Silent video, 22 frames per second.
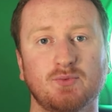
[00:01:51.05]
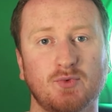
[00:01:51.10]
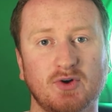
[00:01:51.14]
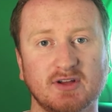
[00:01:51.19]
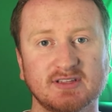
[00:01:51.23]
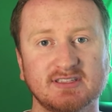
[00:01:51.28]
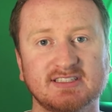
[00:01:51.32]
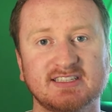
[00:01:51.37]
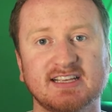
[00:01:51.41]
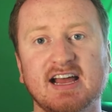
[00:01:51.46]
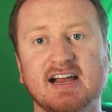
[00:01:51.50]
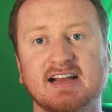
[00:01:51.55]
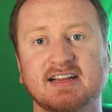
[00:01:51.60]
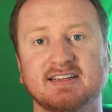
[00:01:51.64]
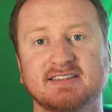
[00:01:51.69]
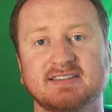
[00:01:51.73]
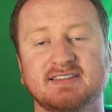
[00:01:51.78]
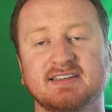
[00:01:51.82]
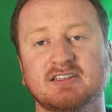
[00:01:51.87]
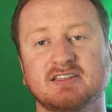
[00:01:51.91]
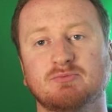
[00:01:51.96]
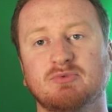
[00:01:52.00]
1 sack
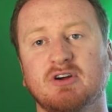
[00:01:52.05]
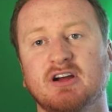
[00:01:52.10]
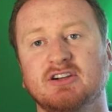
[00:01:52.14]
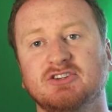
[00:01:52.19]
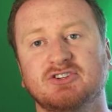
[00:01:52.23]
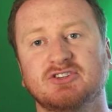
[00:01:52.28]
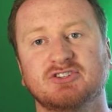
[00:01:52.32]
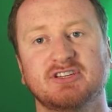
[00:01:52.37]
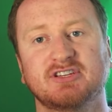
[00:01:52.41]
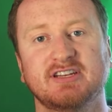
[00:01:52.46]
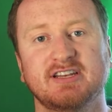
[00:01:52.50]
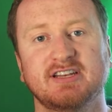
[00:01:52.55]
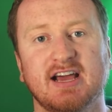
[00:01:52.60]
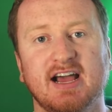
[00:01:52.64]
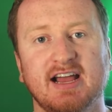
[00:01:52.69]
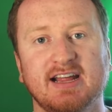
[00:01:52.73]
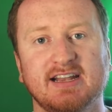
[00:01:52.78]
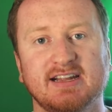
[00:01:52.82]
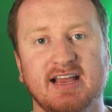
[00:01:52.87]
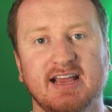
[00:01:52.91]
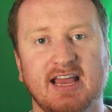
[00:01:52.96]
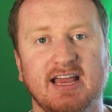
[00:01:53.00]
and 6 pressures in
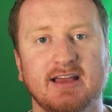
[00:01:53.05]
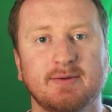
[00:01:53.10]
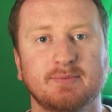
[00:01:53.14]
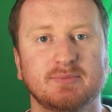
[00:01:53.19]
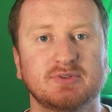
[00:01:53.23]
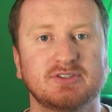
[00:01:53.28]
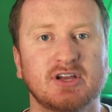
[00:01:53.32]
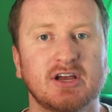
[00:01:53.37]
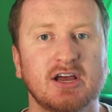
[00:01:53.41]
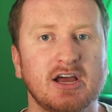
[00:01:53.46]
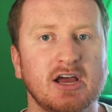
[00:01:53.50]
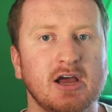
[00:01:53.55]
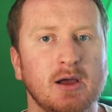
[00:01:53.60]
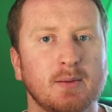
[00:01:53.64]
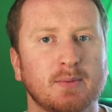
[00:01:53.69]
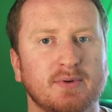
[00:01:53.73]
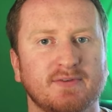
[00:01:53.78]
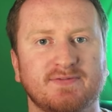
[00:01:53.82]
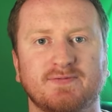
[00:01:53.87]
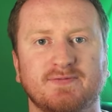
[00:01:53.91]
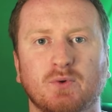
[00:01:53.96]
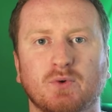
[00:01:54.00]
9 games
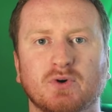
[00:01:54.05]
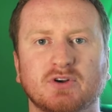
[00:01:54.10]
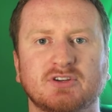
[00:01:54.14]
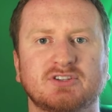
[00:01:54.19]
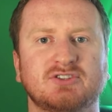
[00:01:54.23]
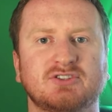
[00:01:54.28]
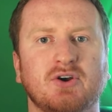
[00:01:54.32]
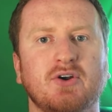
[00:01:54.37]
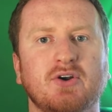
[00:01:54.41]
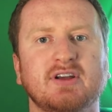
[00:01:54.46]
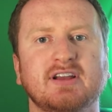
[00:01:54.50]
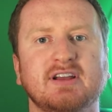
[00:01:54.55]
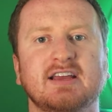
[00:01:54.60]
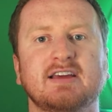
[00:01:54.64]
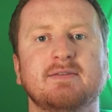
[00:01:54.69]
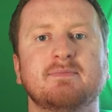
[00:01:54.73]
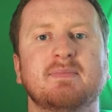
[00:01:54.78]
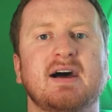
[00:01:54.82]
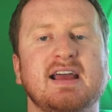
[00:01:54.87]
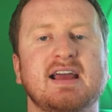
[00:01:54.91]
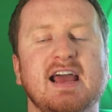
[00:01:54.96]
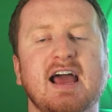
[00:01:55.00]
before starting
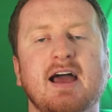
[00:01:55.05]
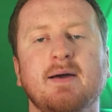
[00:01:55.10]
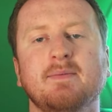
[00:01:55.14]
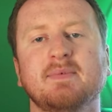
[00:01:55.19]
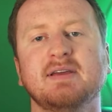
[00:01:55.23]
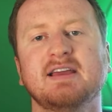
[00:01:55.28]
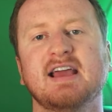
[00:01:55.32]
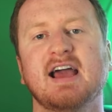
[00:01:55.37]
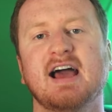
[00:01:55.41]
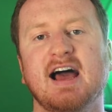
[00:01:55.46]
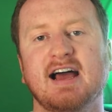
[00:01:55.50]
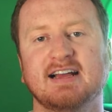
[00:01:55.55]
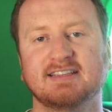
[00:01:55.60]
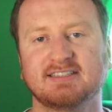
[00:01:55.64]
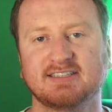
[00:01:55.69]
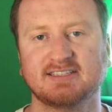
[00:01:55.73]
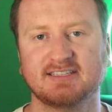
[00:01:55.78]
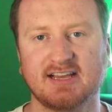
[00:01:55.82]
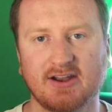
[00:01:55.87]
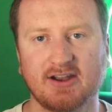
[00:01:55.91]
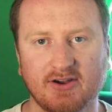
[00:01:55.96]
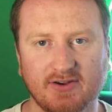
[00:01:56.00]
in Miami at
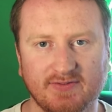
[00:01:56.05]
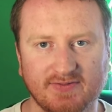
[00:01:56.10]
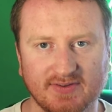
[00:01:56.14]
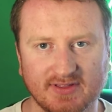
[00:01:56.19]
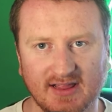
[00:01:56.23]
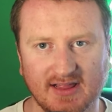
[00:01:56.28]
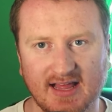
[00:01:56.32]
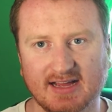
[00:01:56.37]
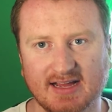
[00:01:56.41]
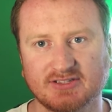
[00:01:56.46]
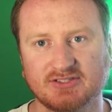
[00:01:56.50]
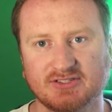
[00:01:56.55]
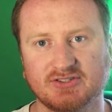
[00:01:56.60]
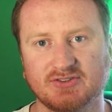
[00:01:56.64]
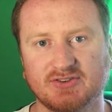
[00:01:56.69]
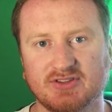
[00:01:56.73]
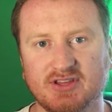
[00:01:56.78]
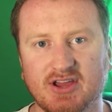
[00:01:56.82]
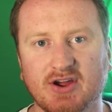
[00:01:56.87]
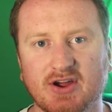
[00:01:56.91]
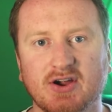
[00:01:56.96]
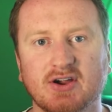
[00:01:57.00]
center for the last 2
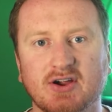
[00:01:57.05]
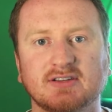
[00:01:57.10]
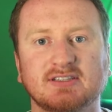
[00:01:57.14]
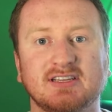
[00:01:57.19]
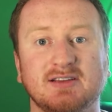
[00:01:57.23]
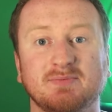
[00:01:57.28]
years.